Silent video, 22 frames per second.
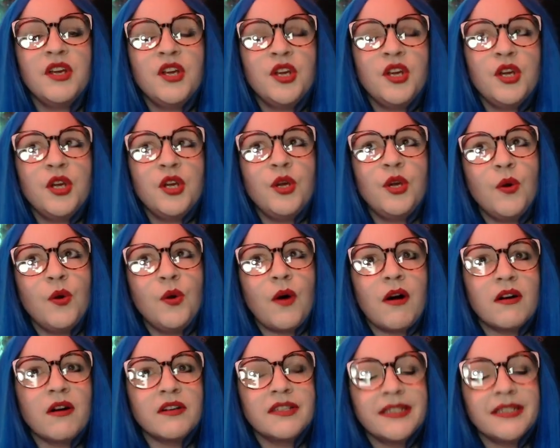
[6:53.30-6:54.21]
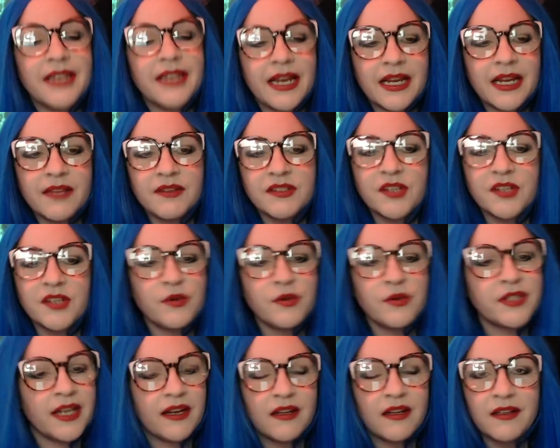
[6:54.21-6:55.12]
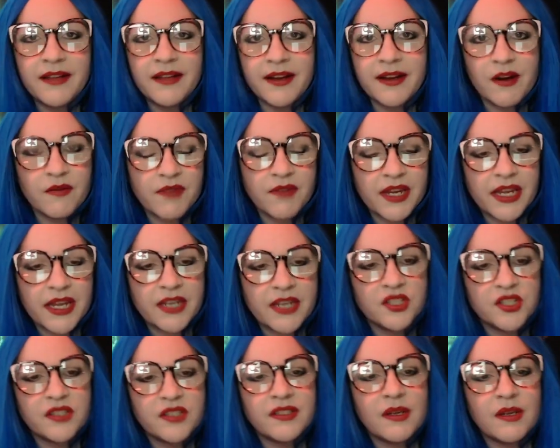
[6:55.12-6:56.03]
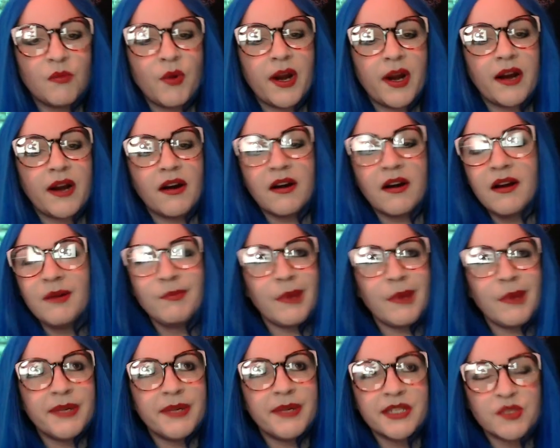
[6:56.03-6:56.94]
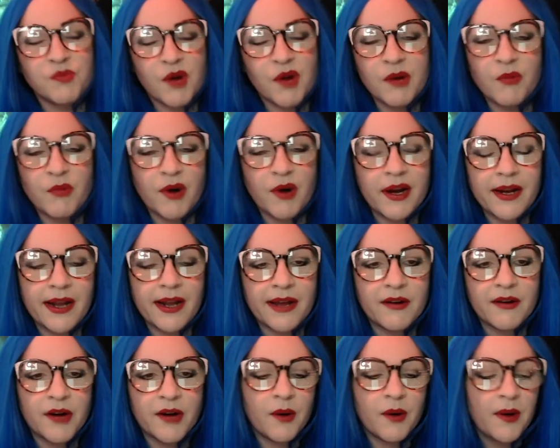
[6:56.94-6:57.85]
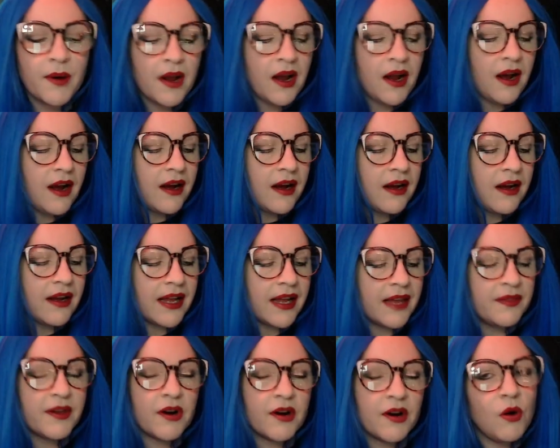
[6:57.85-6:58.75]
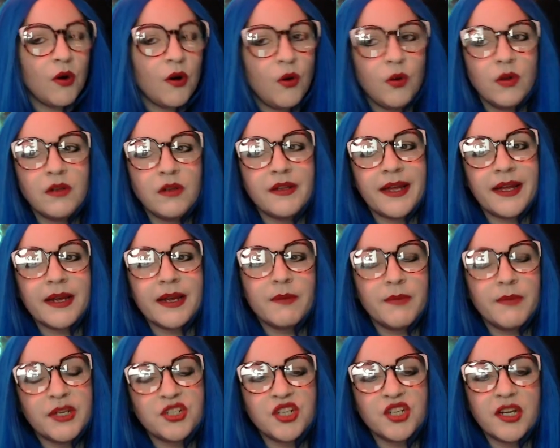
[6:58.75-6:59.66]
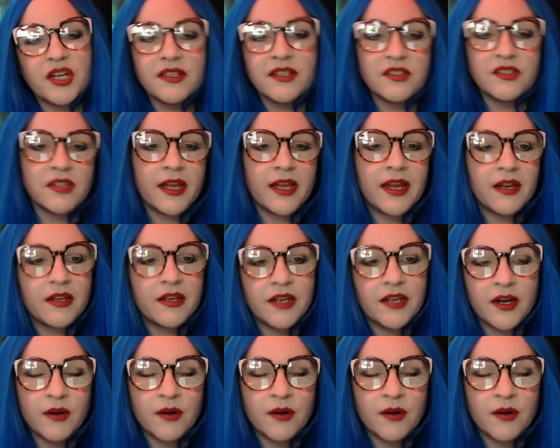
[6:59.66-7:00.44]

who are staying in this hotel, like, on vacation somewhere. Maybe it's spring break, I don't know. And their whole, like, mission is, like, you know,